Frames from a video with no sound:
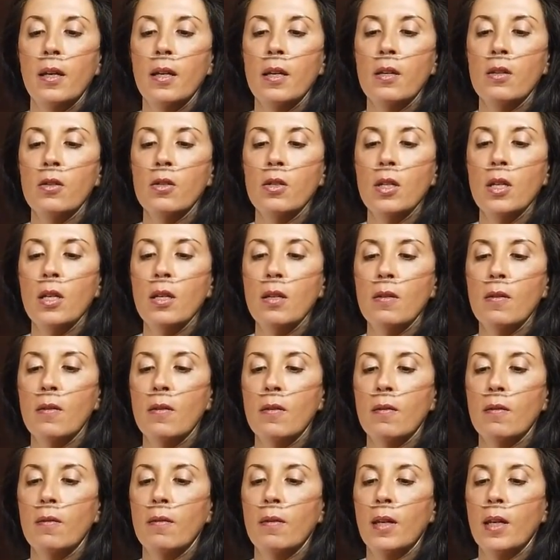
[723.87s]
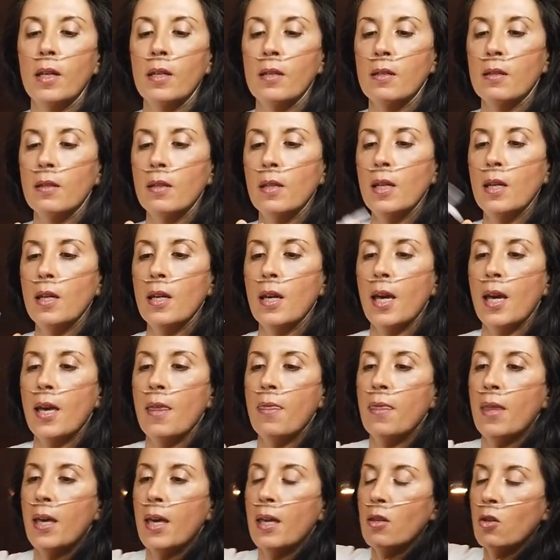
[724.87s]
Easy, nicely.
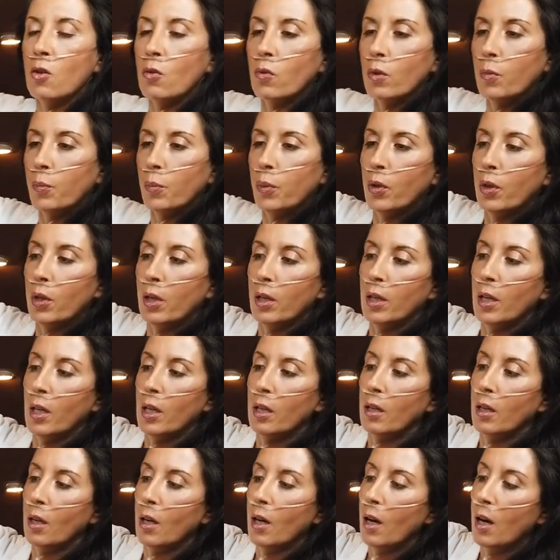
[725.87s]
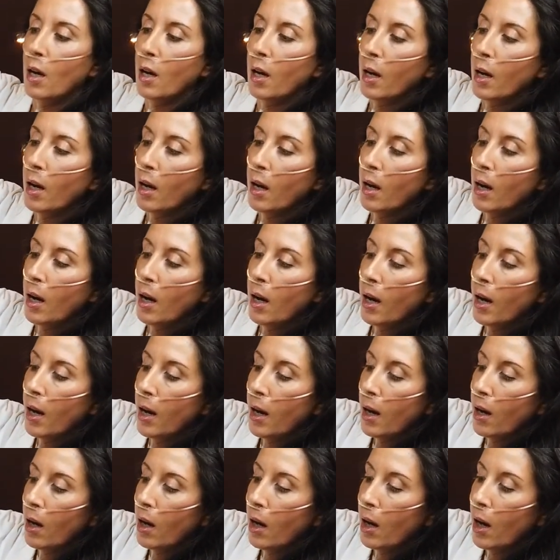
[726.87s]
And then you would put it in
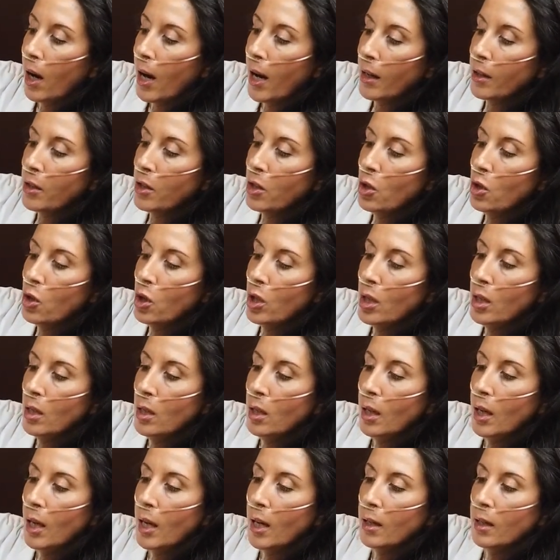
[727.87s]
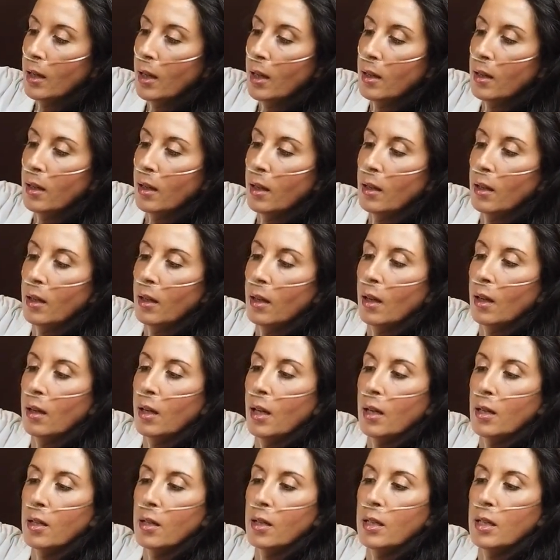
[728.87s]
oxygen, and then
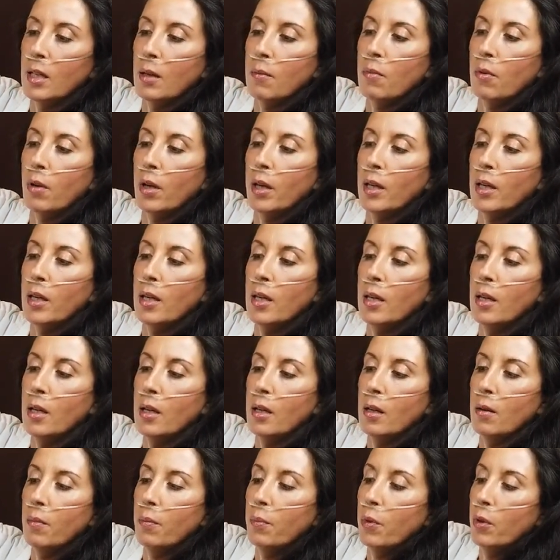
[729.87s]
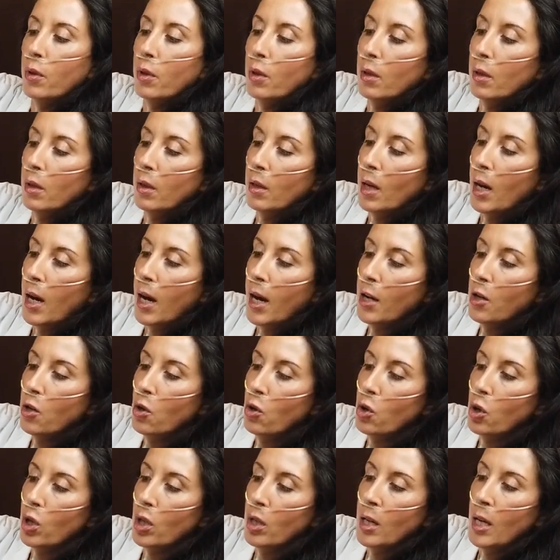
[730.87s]
another stub right here, put it in
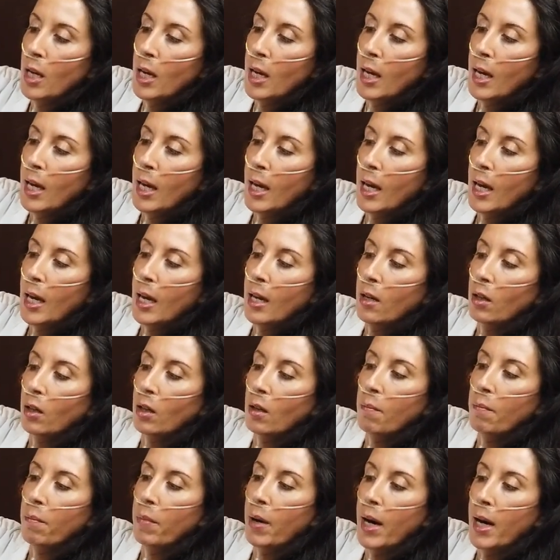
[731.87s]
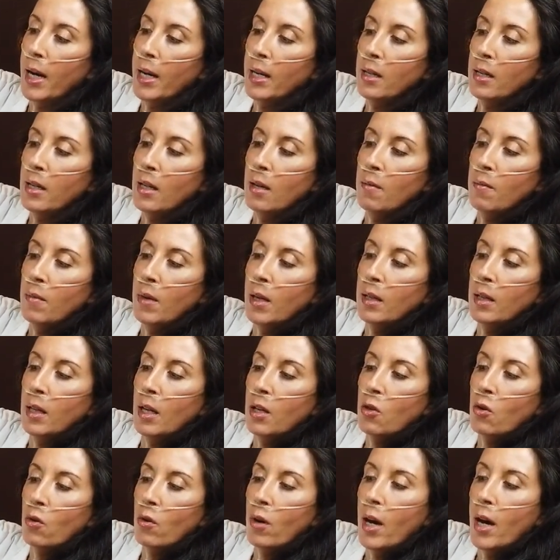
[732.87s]
hydrogen, and combine them. And
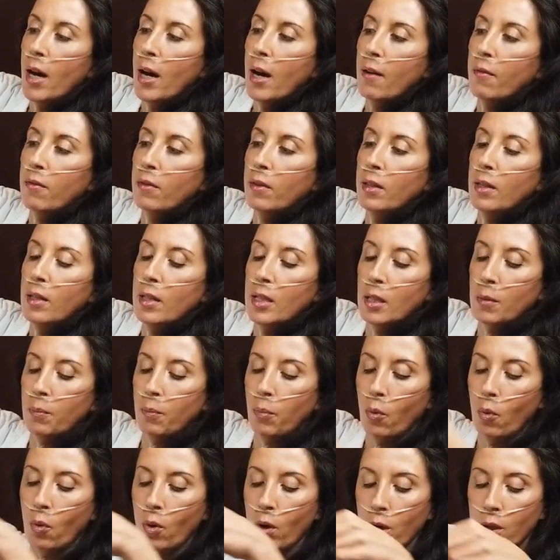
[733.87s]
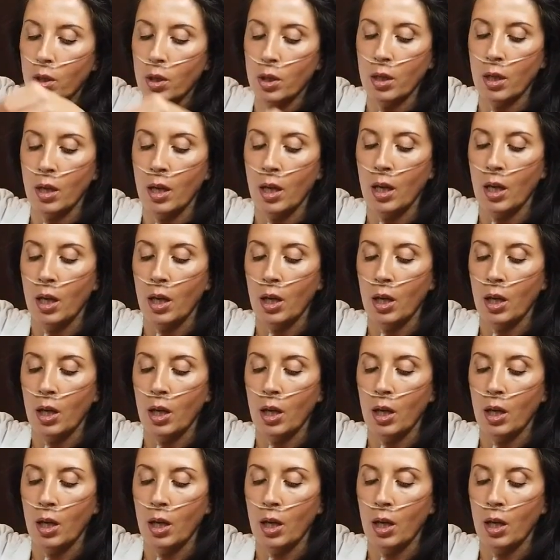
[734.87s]
then you have this port